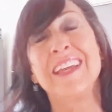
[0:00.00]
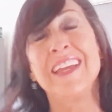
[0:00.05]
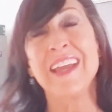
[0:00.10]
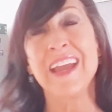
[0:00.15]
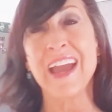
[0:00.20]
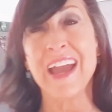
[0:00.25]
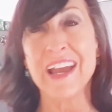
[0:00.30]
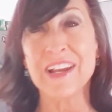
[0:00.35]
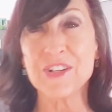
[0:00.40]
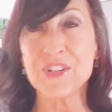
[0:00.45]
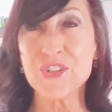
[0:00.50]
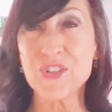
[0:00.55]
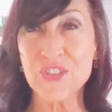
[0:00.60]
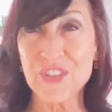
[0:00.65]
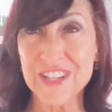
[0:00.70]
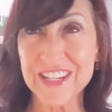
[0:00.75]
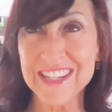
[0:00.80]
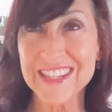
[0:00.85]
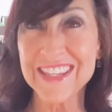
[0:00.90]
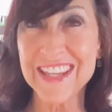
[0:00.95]
he
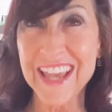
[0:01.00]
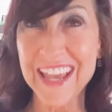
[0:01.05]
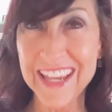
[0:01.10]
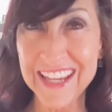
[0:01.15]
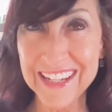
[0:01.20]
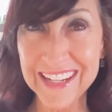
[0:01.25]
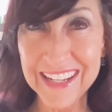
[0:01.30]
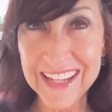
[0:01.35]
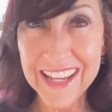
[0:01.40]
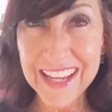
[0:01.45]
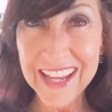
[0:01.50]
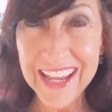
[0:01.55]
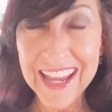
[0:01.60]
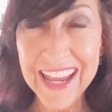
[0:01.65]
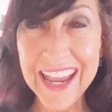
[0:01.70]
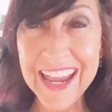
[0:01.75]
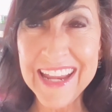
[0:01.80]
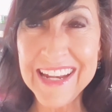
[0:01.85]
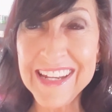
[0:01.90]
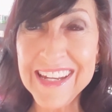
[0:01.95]
actually said
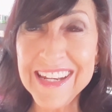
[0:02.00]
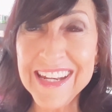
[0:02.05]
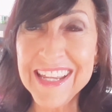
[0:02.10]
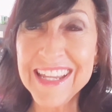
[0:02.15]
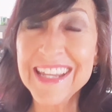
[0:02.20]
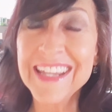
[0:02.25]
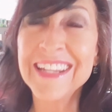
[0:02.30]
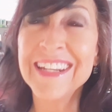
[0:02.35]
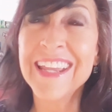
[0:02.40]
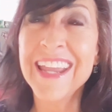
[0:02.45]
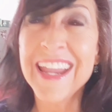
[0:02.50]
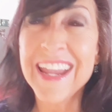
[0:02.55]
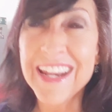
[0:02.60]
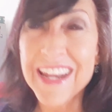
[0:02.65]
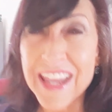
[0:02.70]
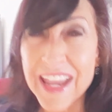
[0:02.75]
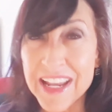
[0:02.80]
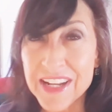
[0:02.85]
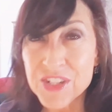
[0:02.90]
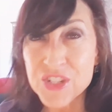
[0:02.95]
ADD and
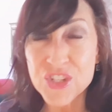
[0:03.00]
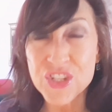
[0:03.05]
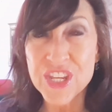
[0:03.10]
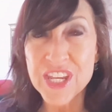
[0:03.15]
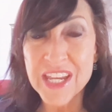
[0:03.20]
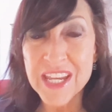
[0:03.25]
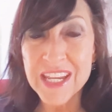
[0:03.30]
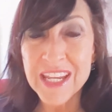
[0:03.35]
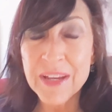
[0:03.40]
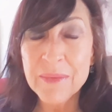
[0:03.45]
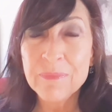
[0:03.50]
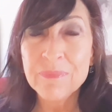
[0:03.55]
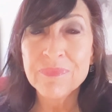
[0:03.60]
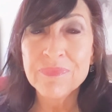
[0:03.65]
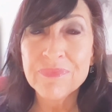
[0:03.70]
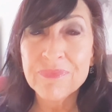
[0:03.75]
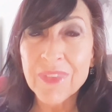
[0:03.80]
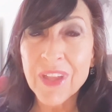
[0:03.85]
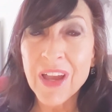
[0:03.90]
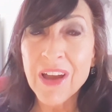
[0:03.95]
ADHD
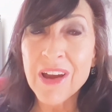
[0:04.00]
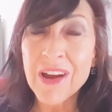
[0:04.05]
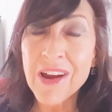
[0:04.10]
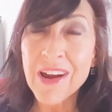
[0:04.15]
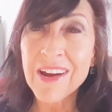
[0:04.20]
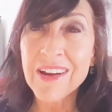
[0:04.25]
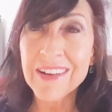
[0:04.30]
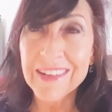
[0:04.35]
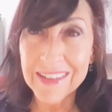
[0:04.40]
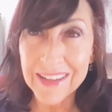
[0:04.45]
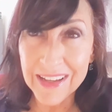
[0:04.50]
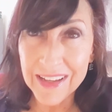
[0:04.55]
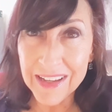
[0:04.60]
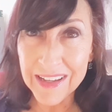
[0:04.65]
are